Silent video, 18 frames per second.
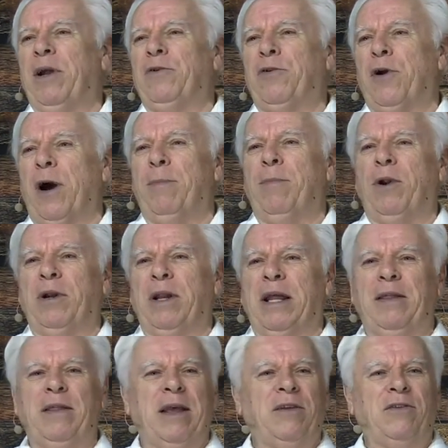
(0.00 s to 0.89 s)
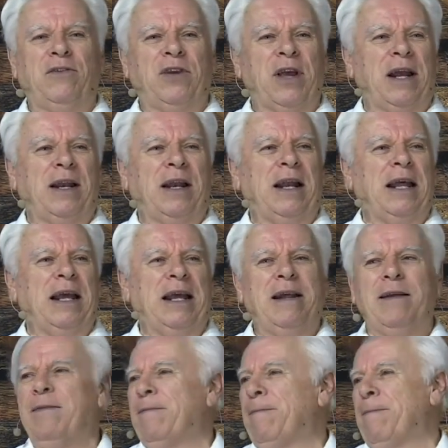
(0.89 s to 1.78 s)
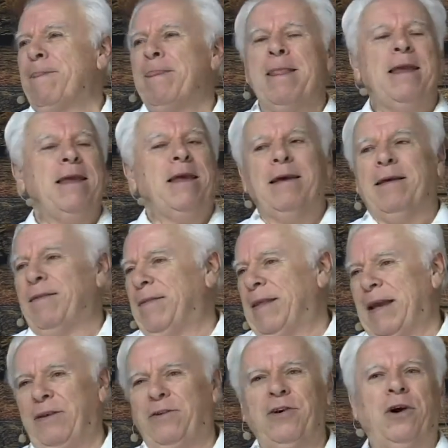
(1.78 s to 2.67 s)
a trouble, and then suddenly they